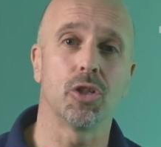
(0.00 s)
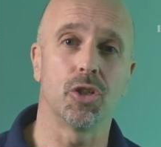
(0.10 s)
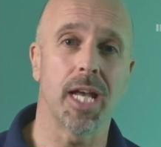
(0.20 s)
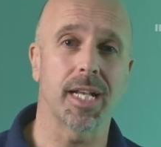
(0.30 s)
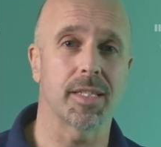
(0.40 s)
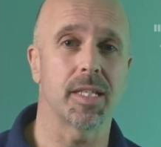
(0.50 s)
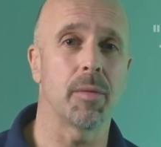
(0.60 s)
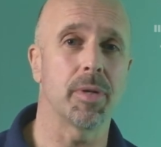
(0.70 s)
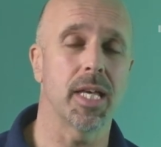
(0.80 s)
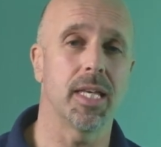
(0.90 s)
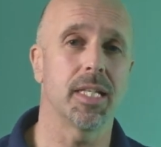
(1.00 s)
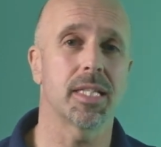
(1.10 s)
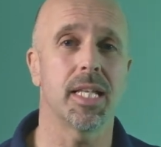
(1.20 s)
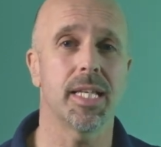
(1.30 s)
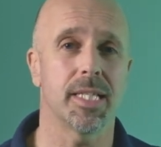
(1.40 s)
Jack said Abigail is
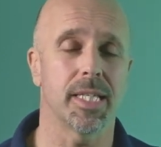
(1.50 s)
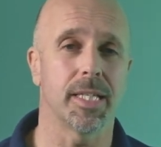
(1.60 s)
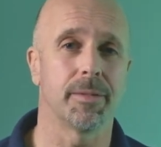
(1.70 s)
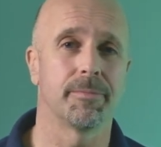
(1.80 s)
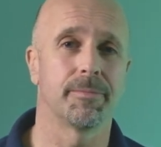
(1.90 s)
lazy.